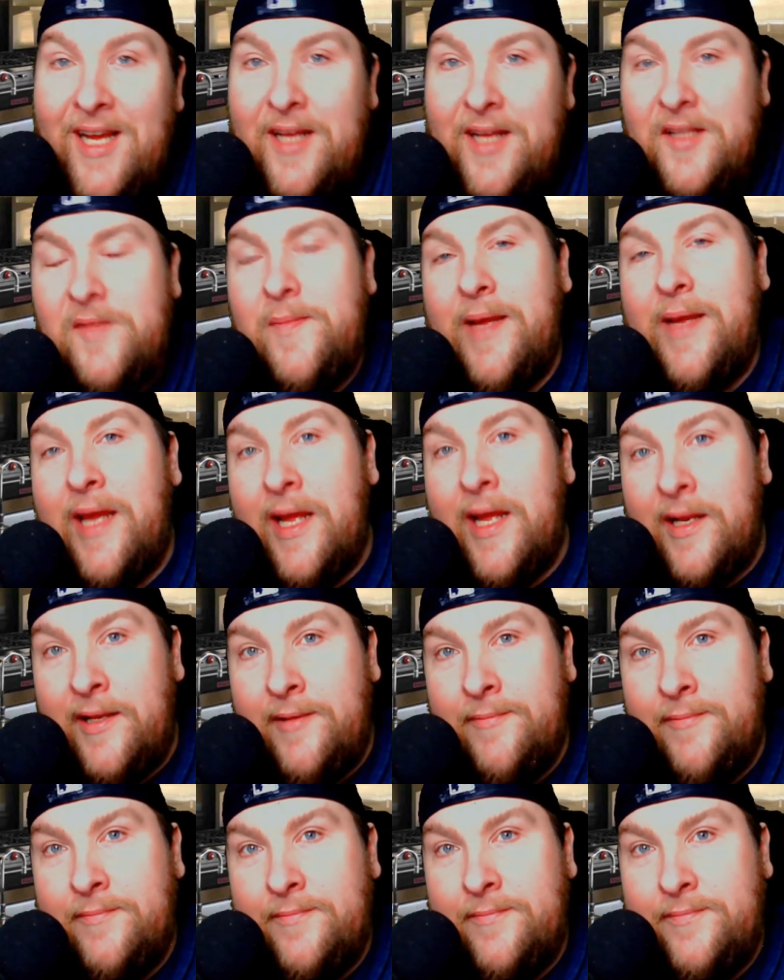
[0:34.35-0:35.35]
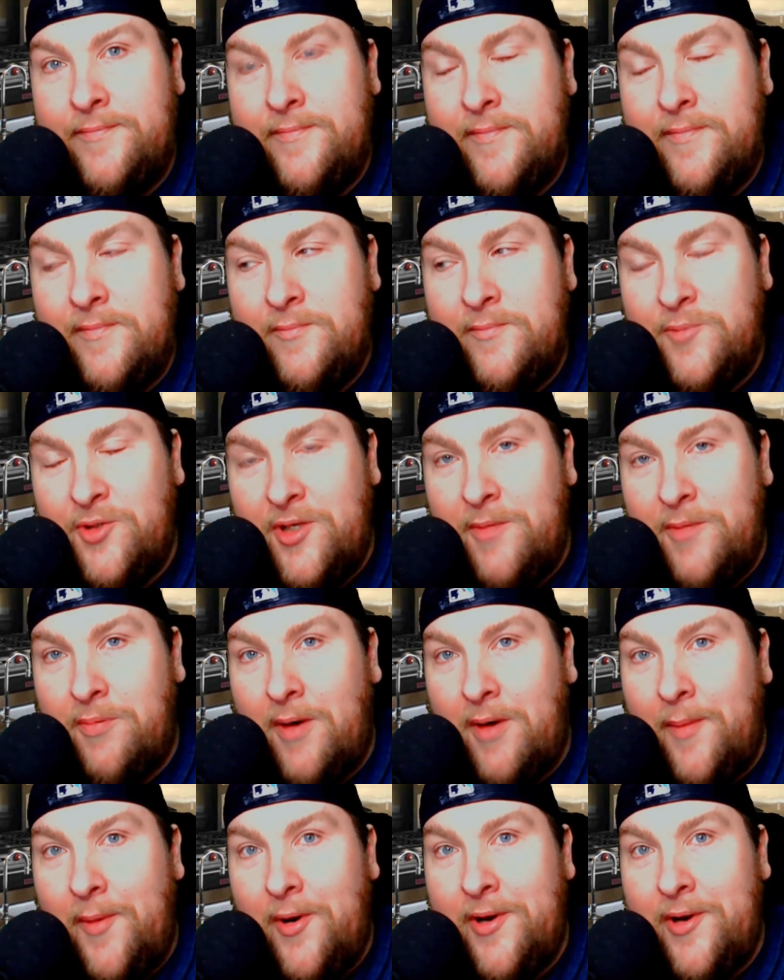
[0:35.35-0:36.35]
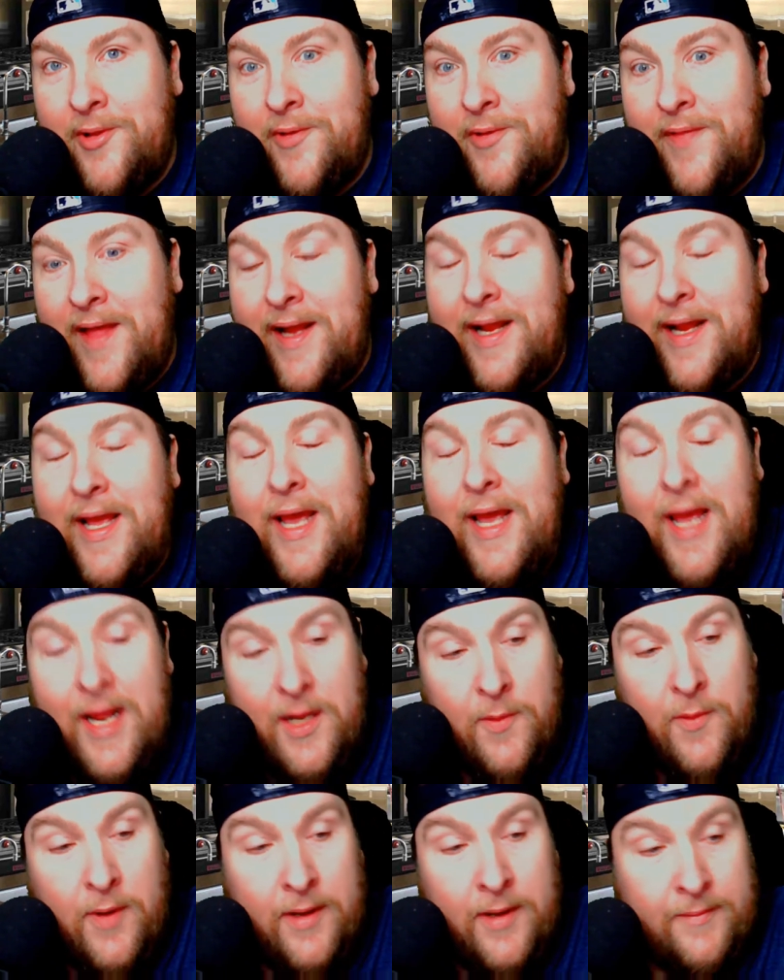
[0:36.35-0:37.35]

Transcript: It's me, Andy. I'm sure you probably already knew that. Anyway,